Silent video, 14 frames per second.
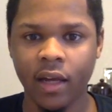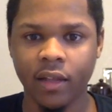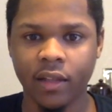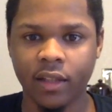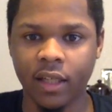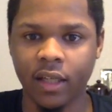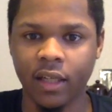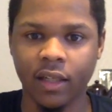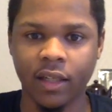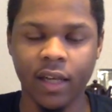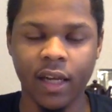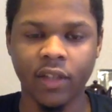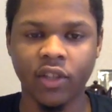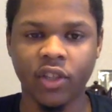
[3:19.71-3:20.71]
to
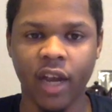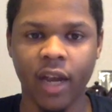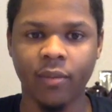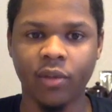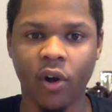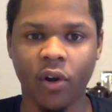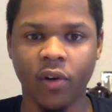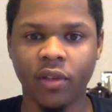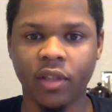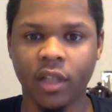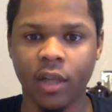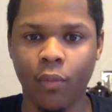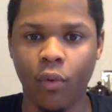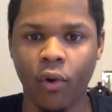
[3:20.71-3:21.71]
get James Harden to
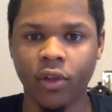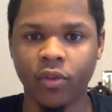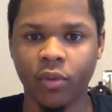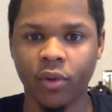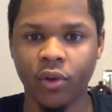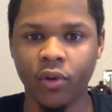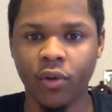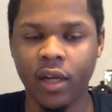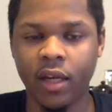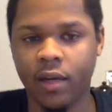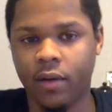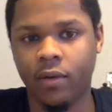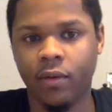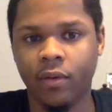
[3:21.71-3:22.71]
the points where you
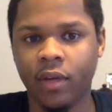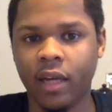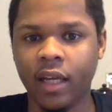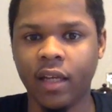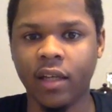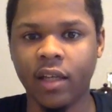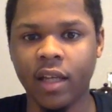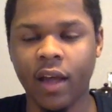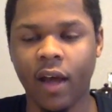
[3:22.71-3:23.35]
can get the D.